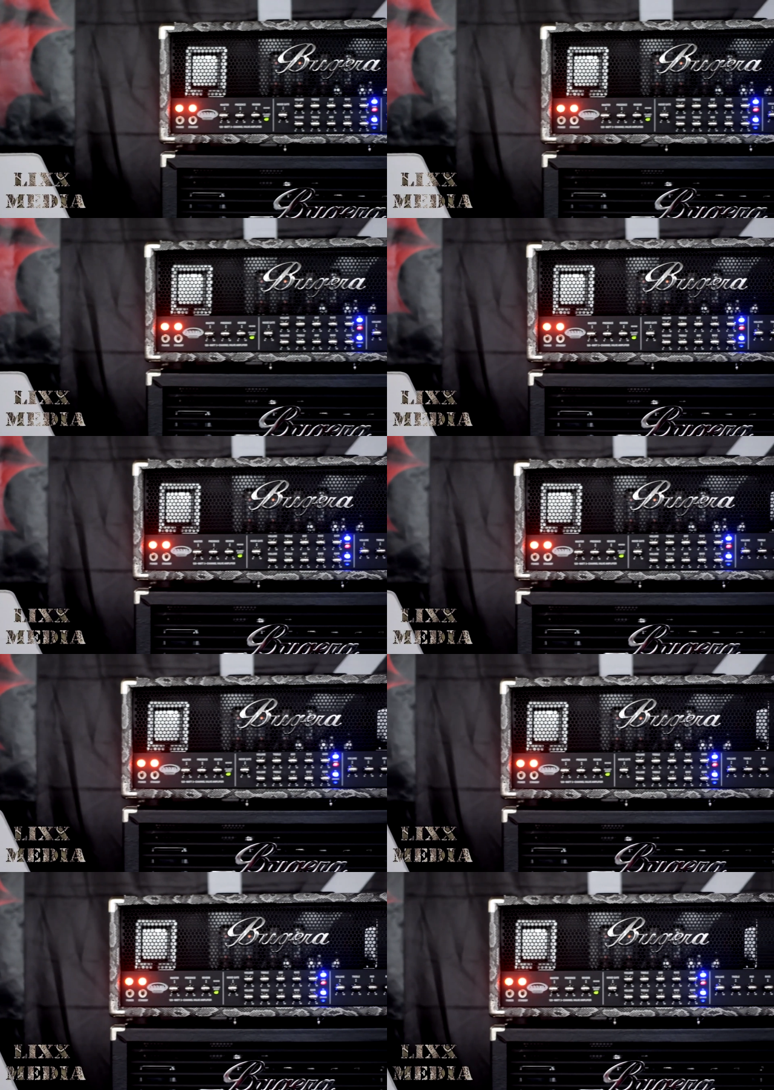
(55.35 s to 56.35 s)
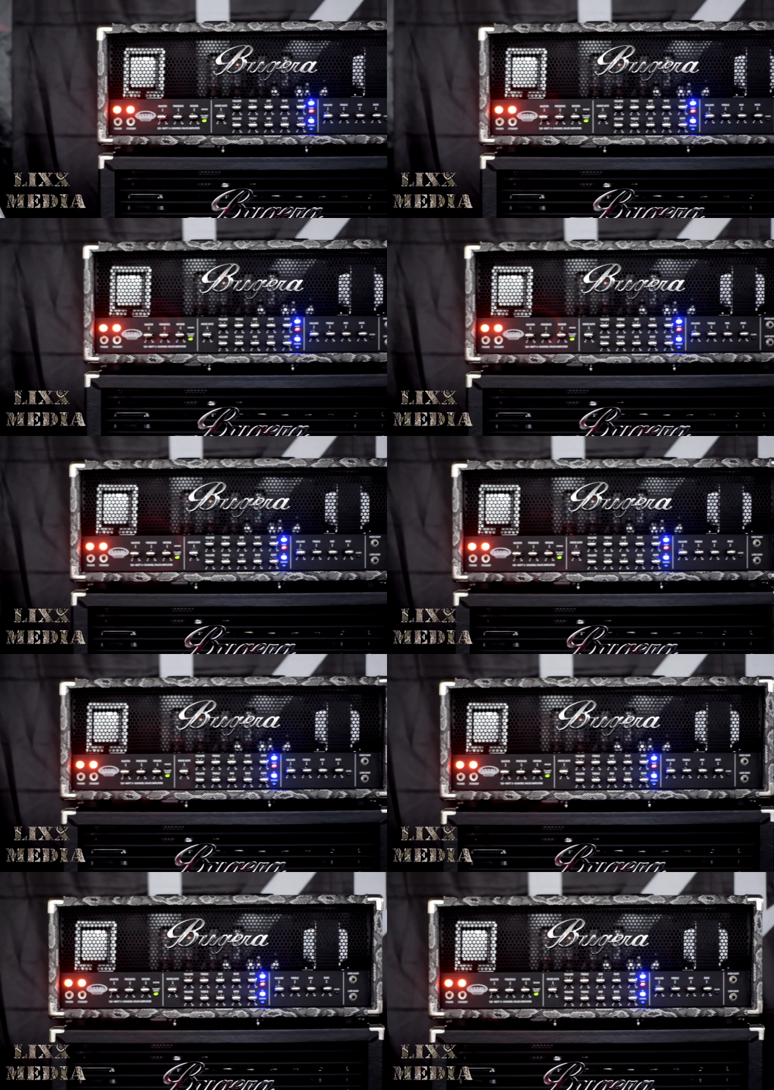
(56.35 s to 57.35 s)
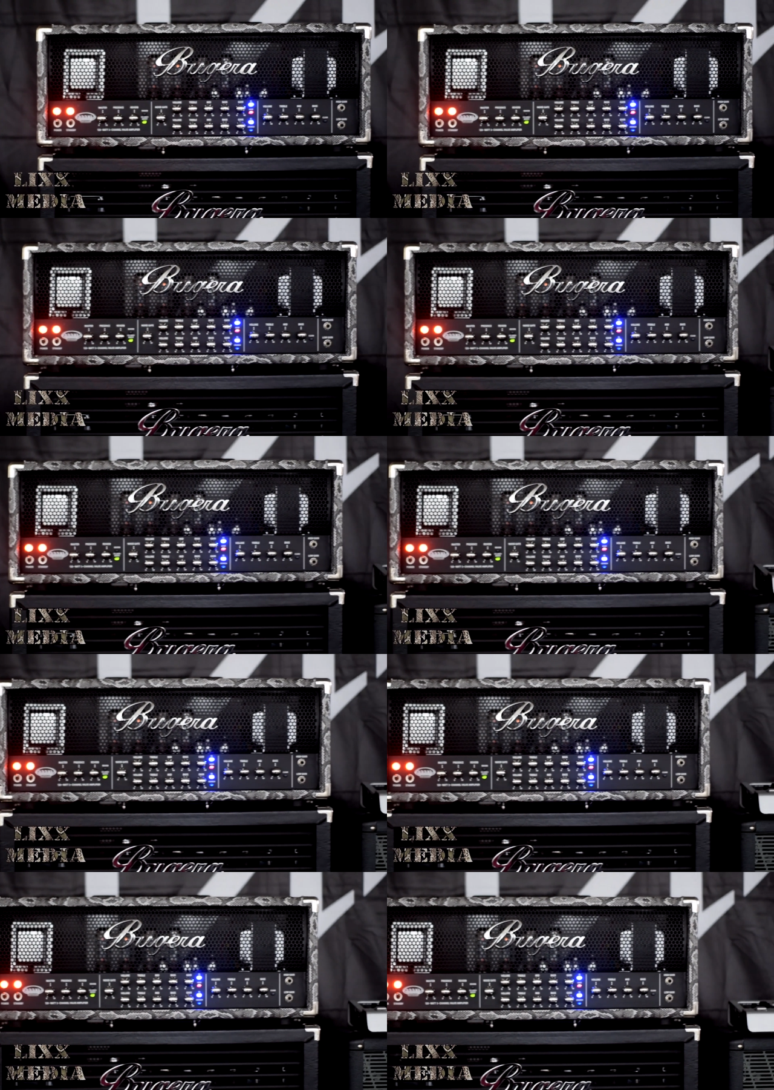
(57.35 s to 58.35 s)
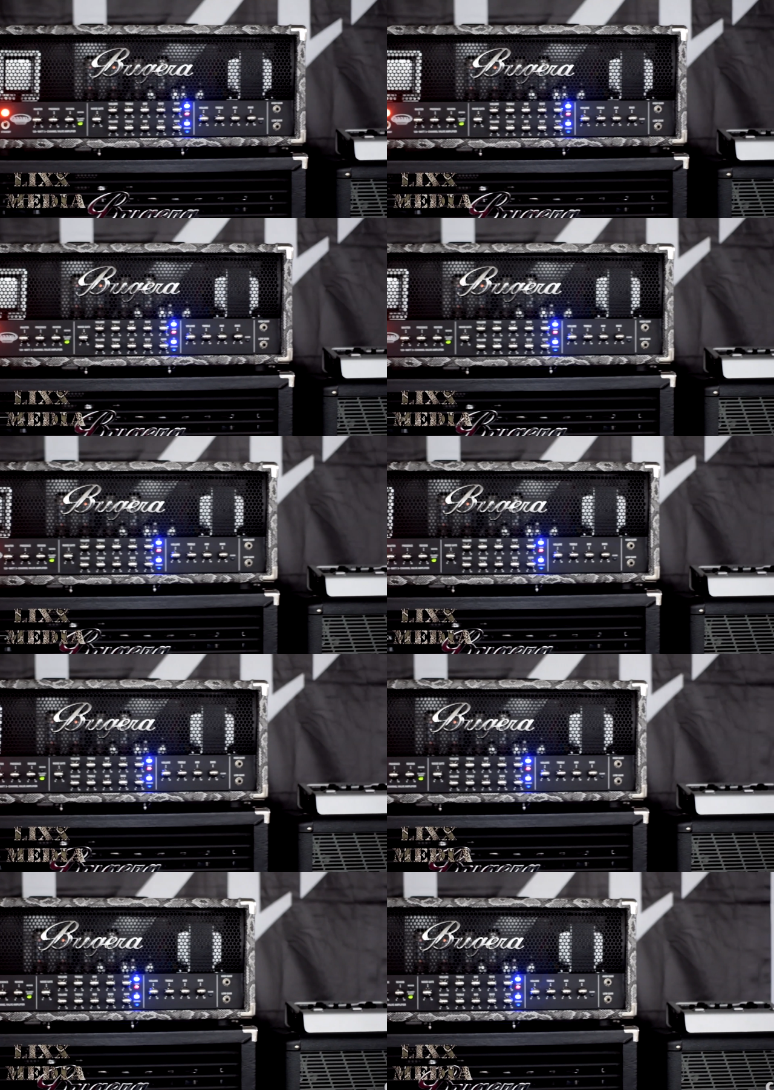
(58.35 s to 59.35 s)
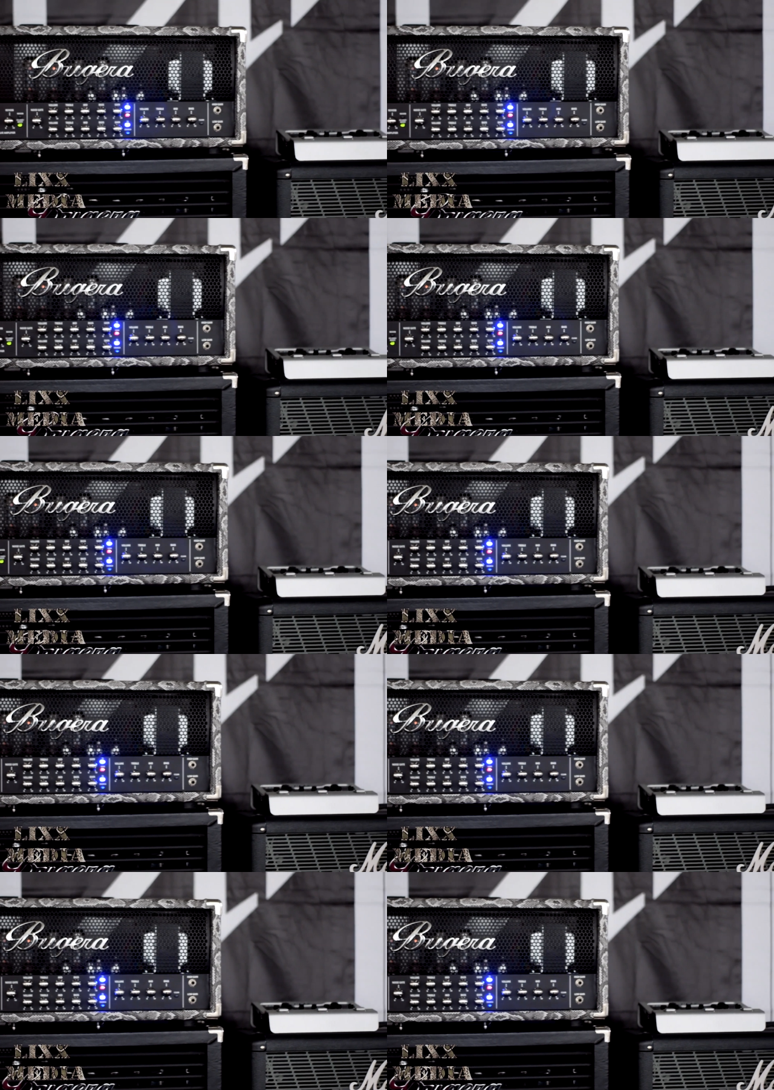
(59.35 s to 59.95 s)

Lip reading: [unreadable: no face in view]